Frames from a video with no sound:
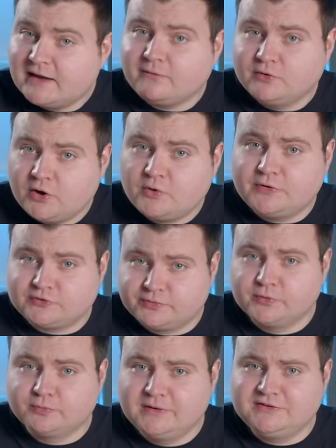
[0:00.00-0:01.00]
never know the
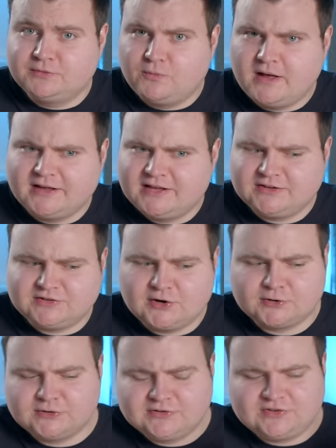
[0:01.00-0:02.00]
true reason why
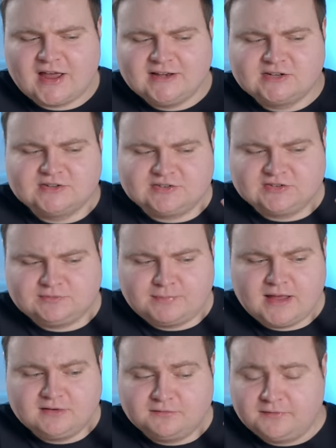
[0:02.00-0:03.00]
Kickstarter decided to
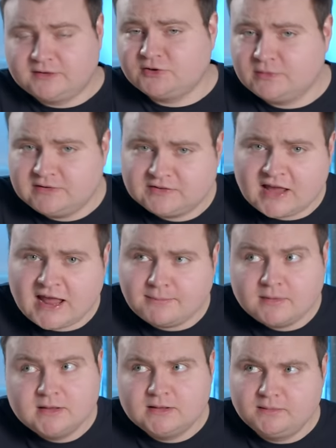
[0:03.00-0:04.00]
suspend Victory's
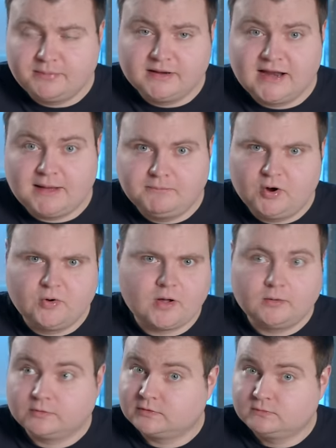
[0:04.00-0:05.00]
game, but not
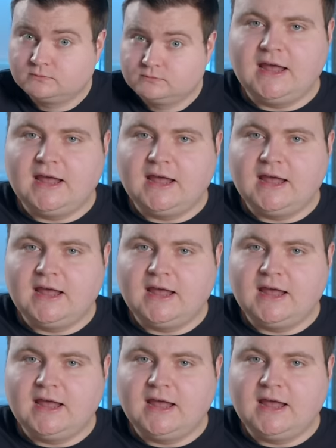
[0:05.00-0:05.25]
Mogo's.